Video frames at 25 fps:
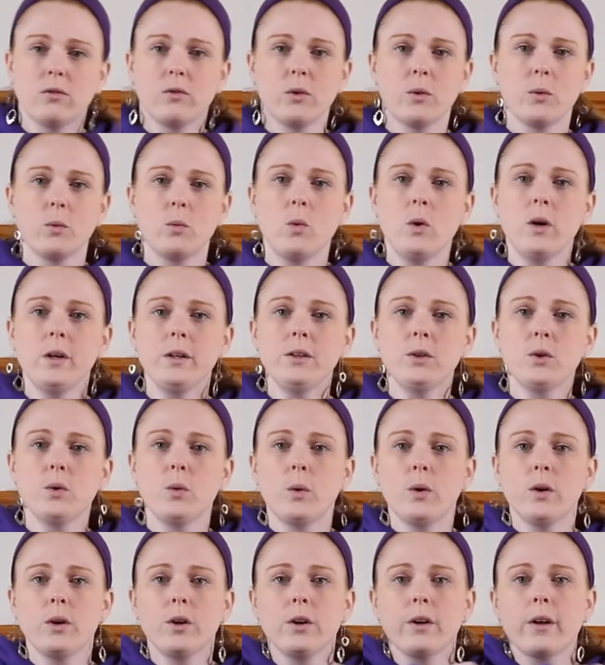for
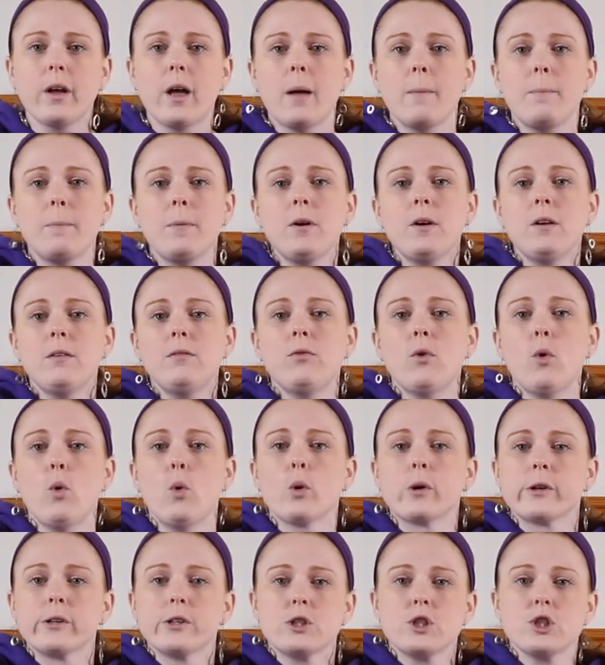1/4 cup of
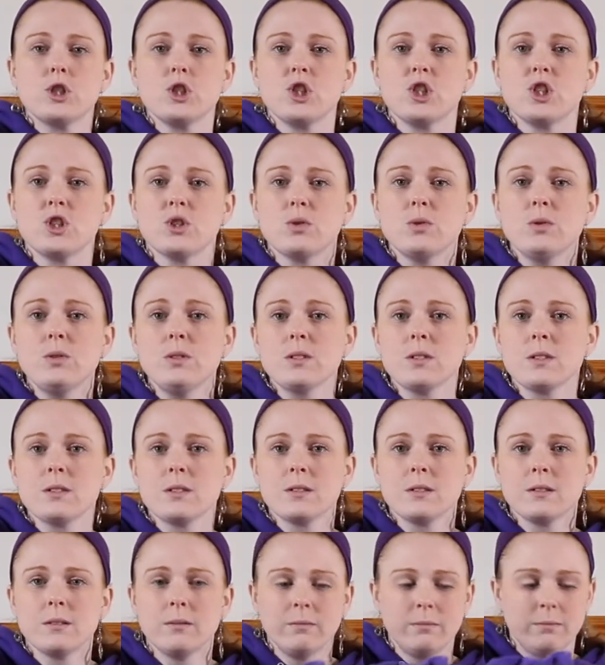orange
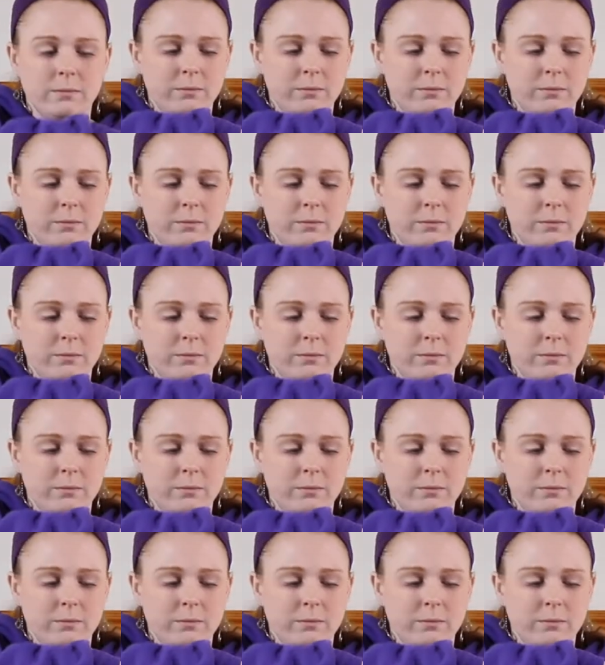juice.